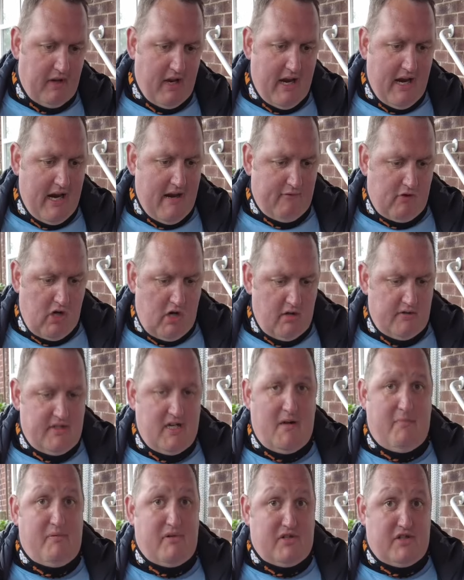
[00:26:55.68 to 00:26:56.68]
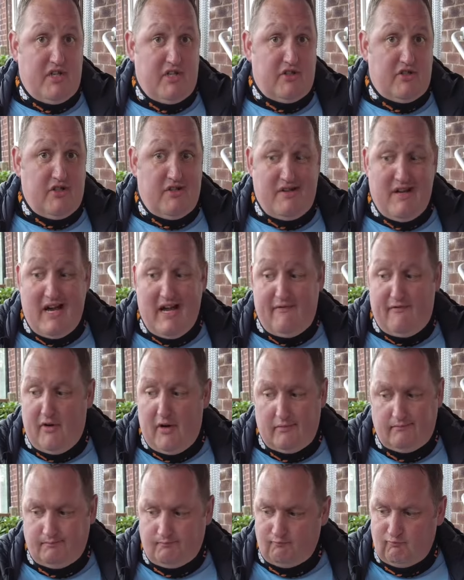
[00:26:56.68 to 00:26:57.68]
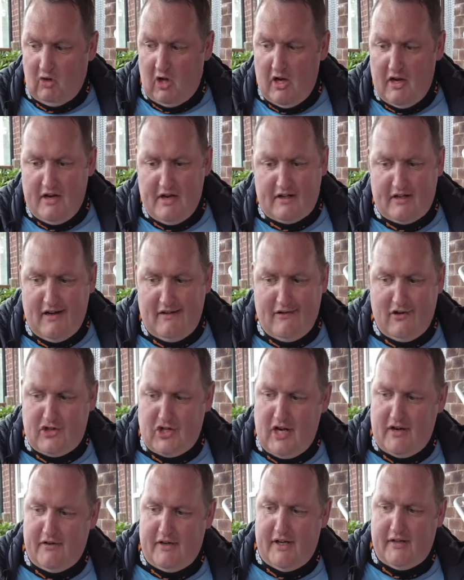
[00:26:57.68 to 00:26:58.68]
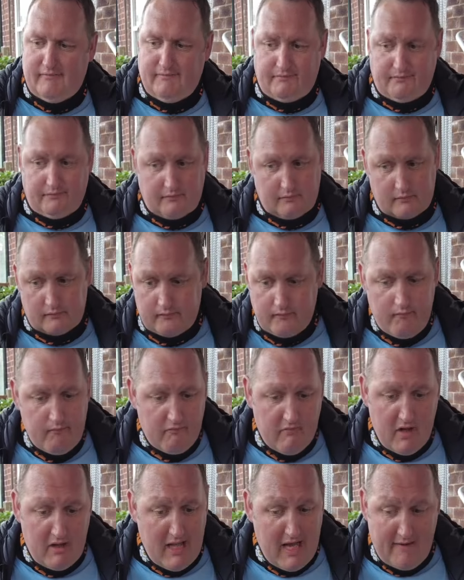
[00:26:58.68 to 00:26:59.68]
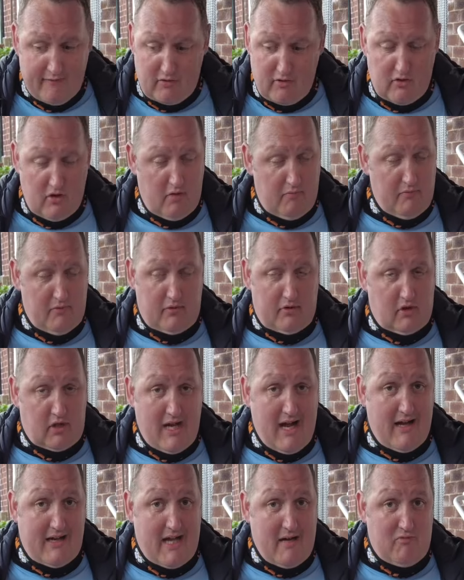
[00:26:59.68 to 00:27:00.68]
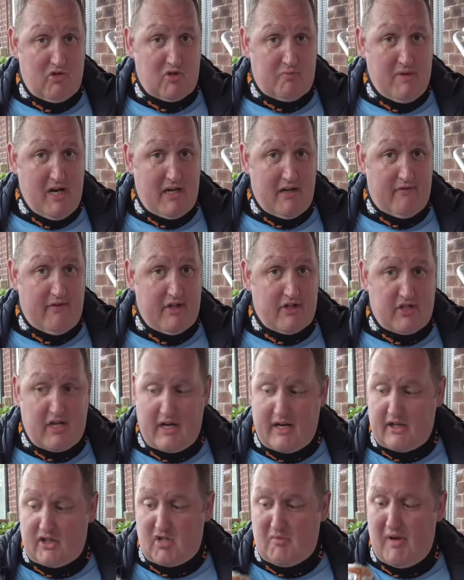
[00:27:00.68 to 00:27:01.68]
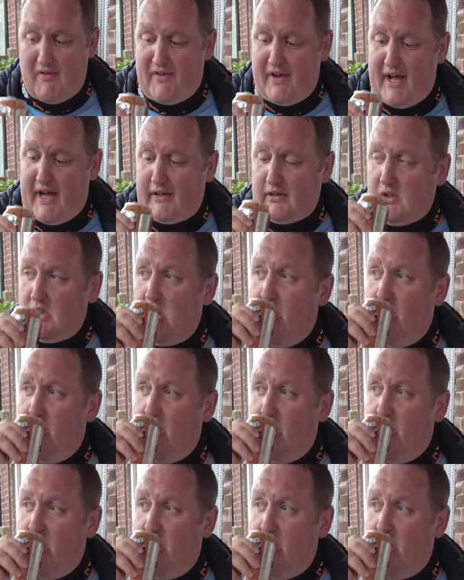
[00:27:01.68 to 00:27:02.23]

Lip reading: And I've got a tapas dish to die for. And a can of shandy. Well, I couldn't go. Can't get much better than this, can it, to be fair?